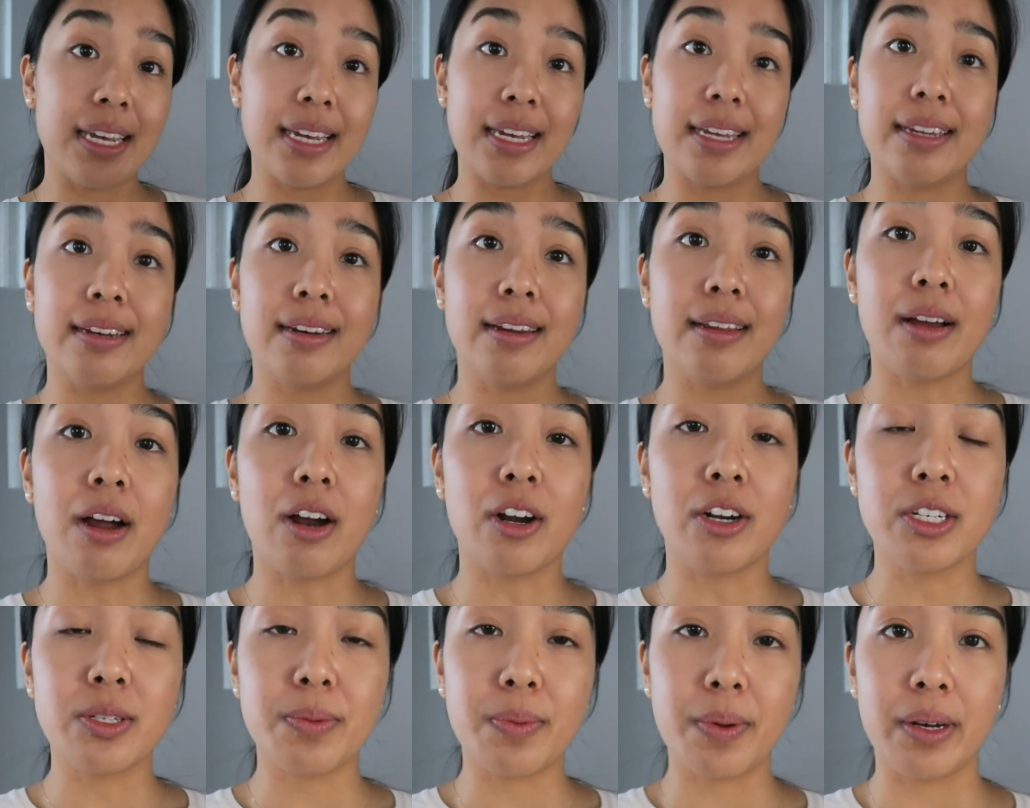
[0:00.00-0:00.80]
in
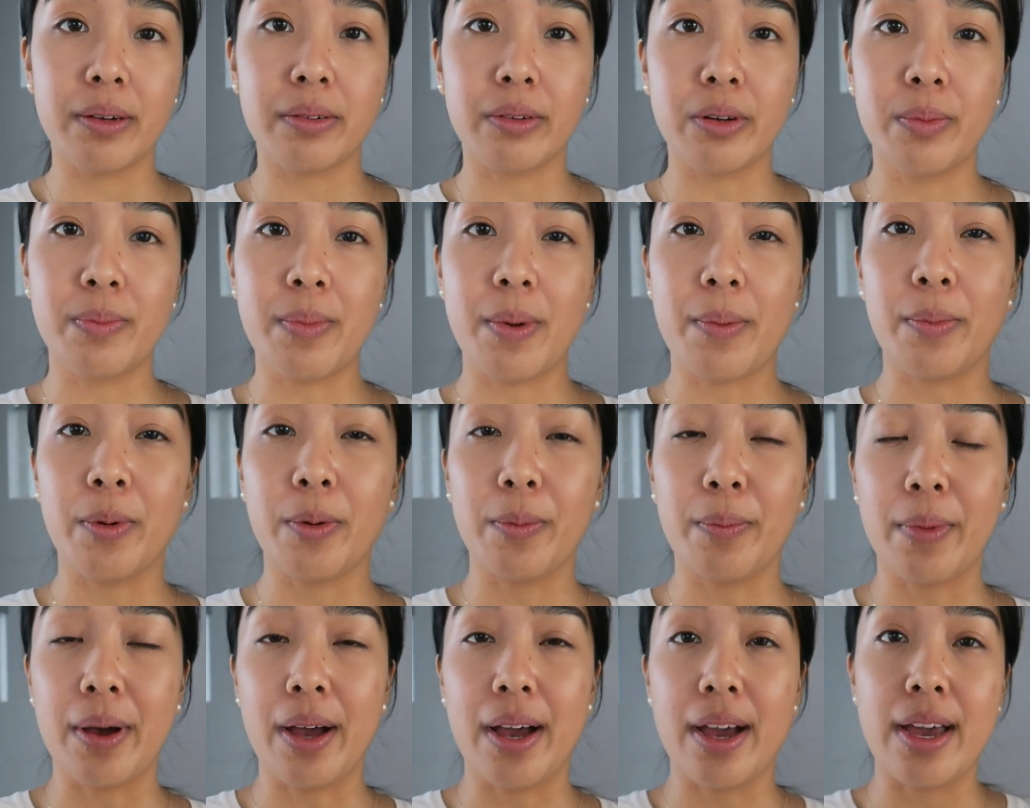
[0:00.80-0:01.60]
our spare room and
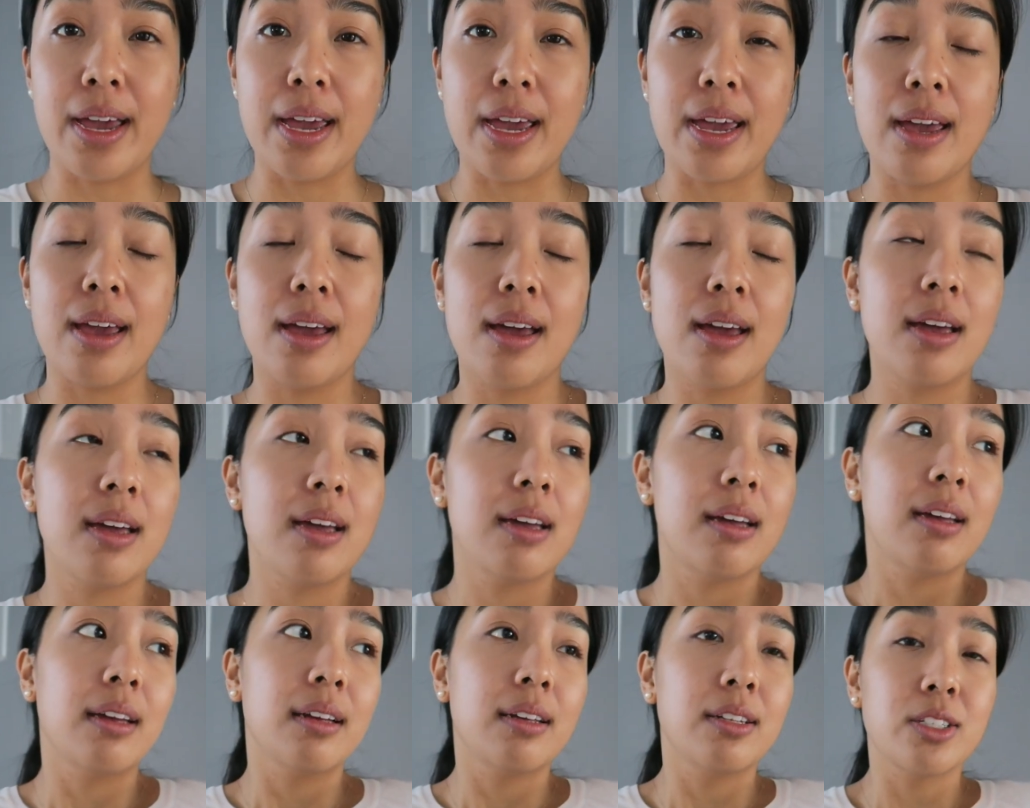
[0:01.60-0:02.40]
put my
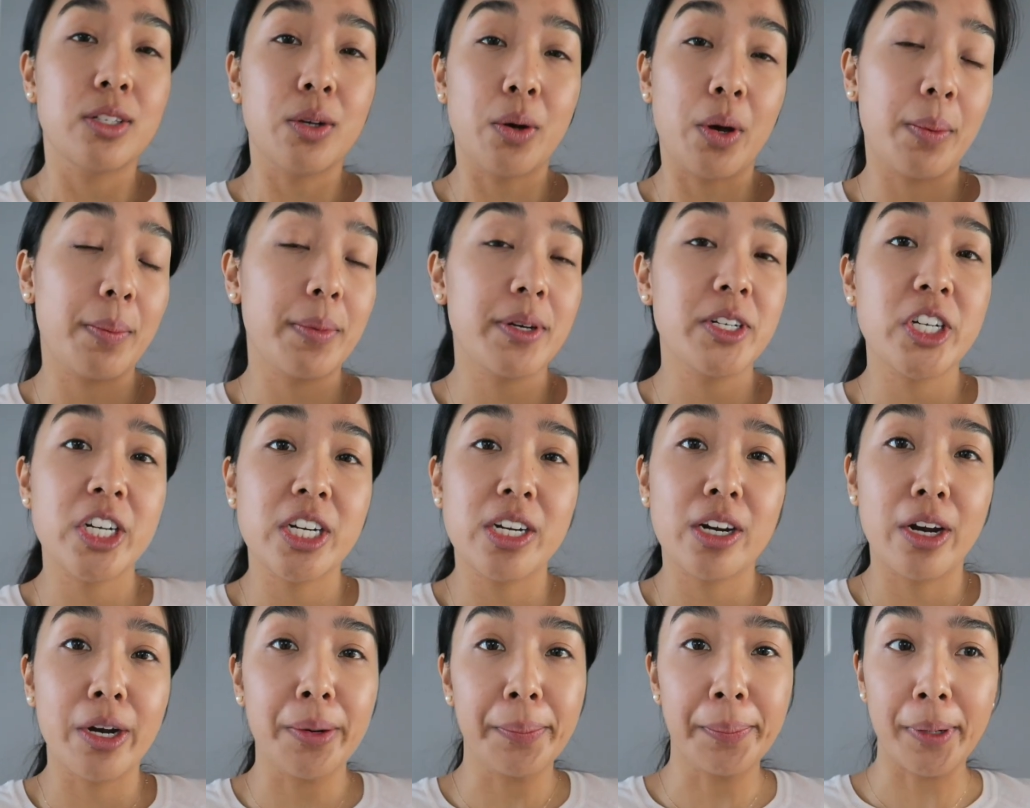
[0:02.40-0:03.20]
sewing
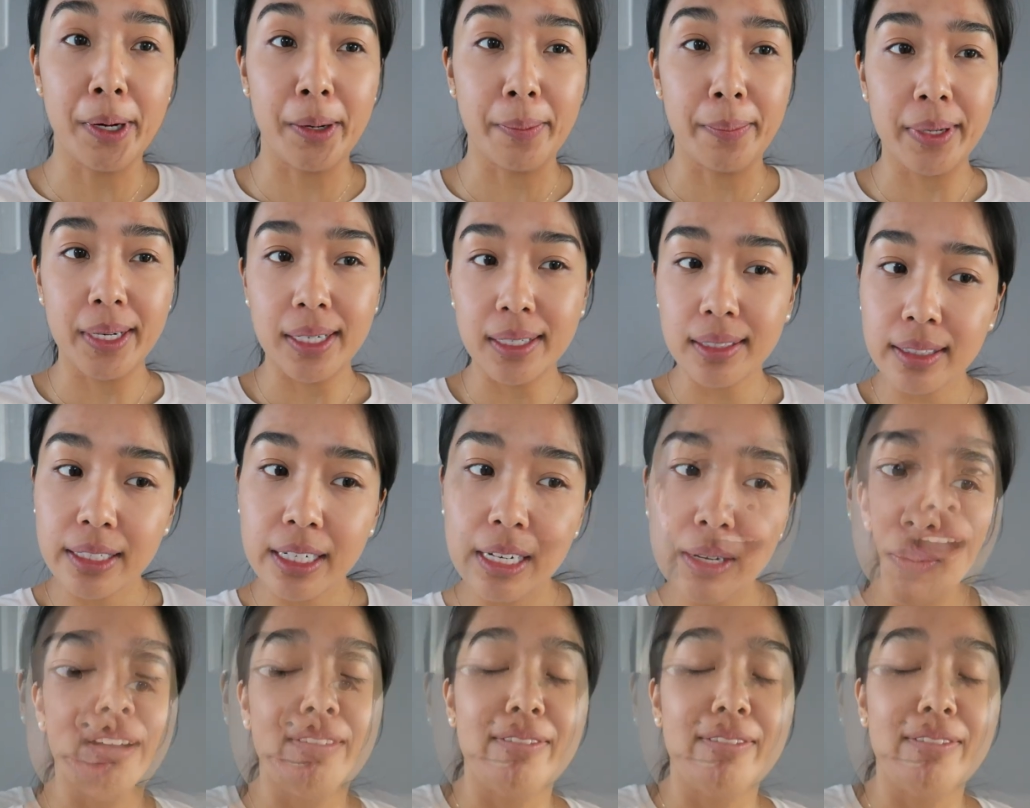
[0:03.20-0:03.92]
machine on it permanently.